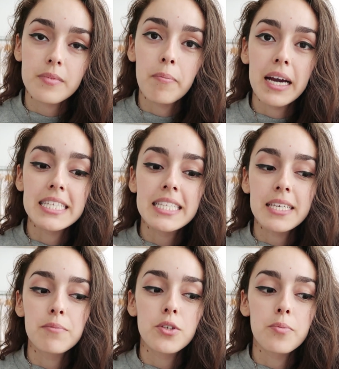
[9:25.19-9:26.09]
might
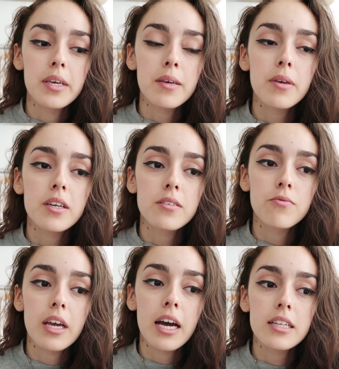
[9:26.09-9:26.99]
seem to be, because
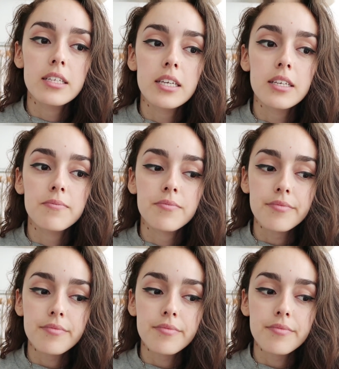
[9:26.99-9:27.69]
in reality